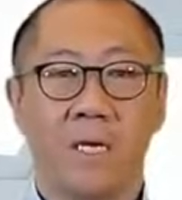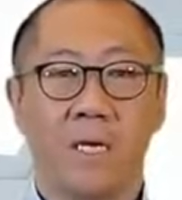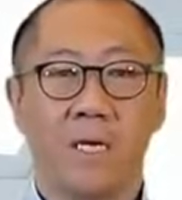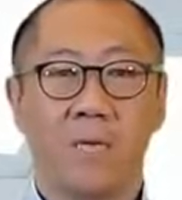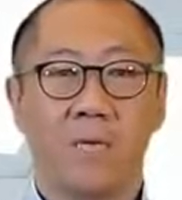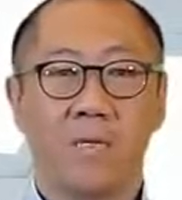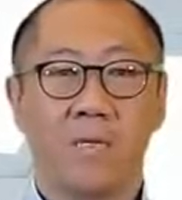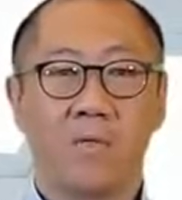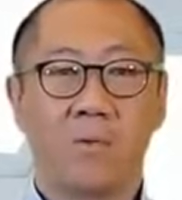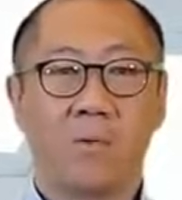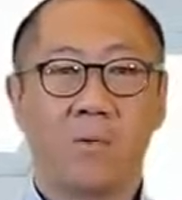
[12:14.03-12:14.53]

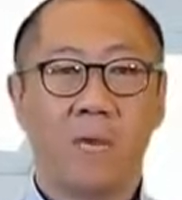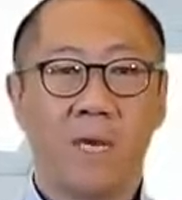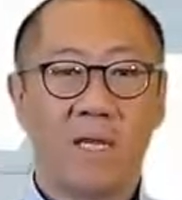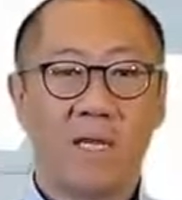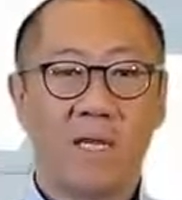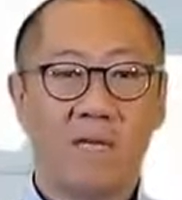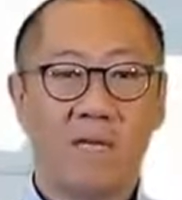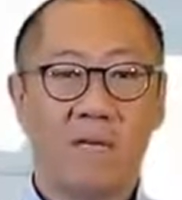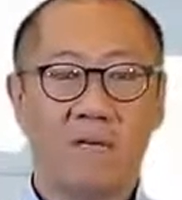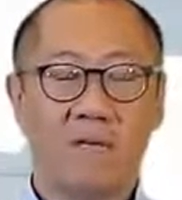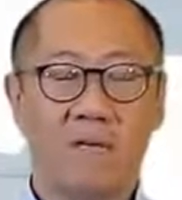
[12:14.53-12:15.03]
So
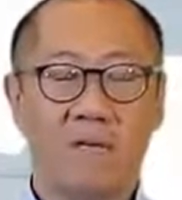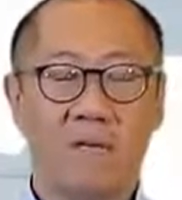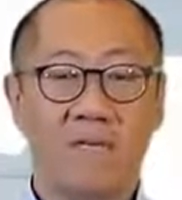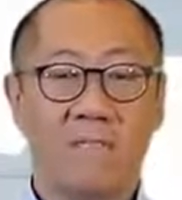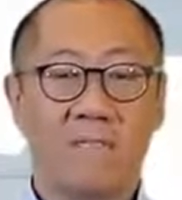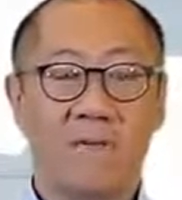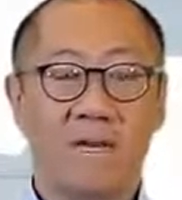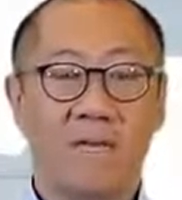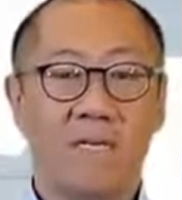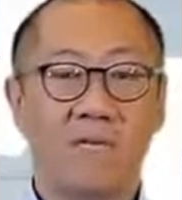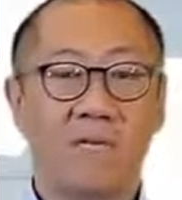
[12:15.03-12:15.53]
whether you're an
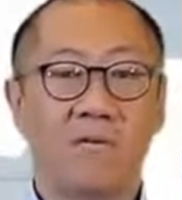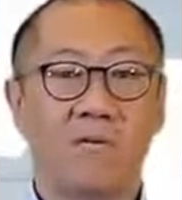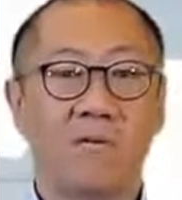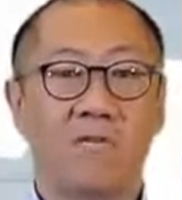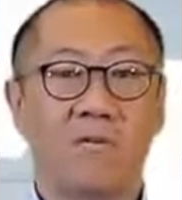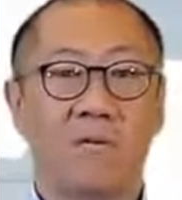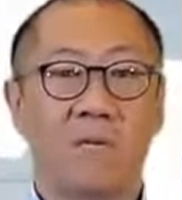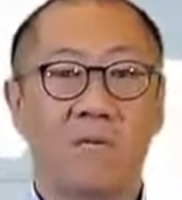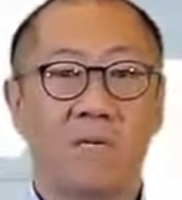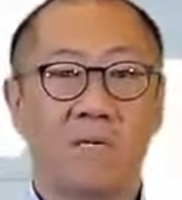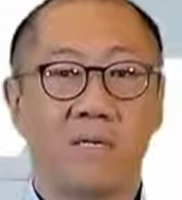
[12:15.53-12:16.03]
investor
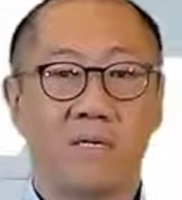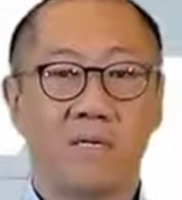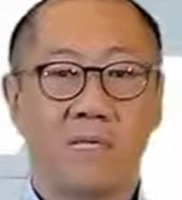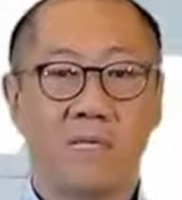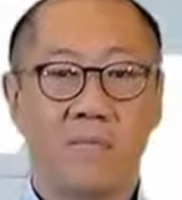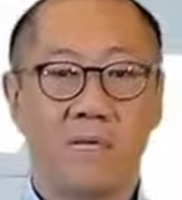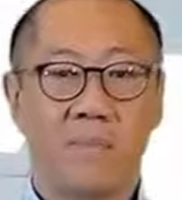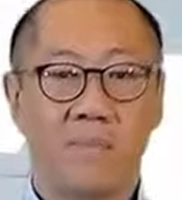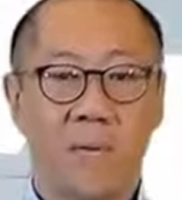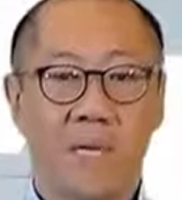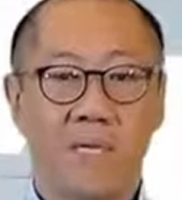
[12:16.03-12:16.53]
trying to
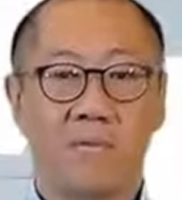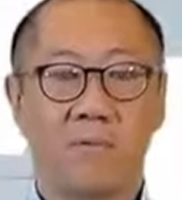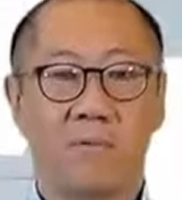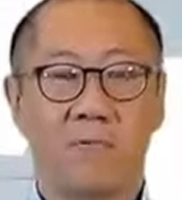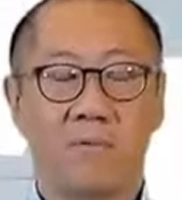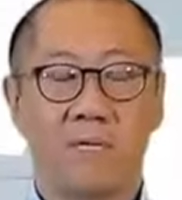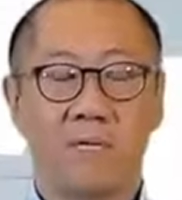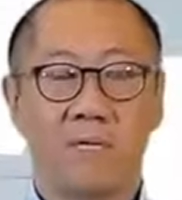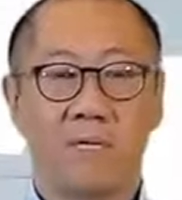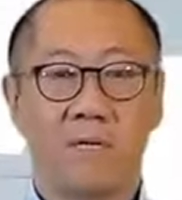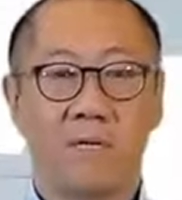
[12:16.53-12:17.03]
seek better
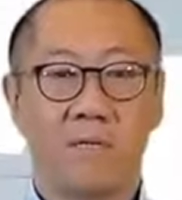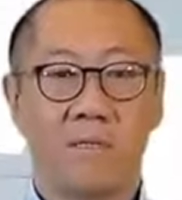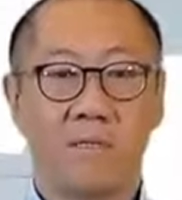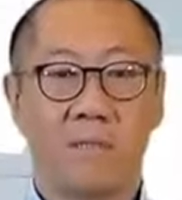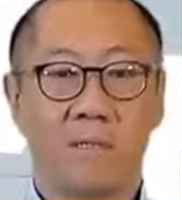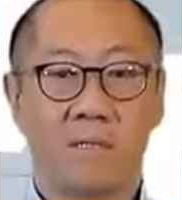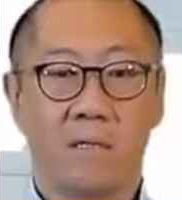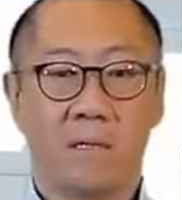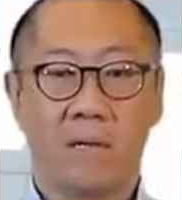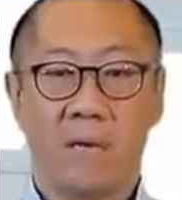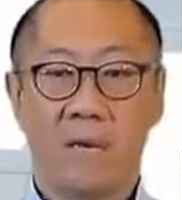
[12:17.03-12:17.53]

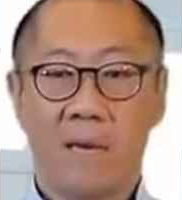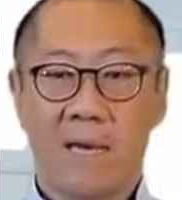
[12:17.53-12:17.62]
returns,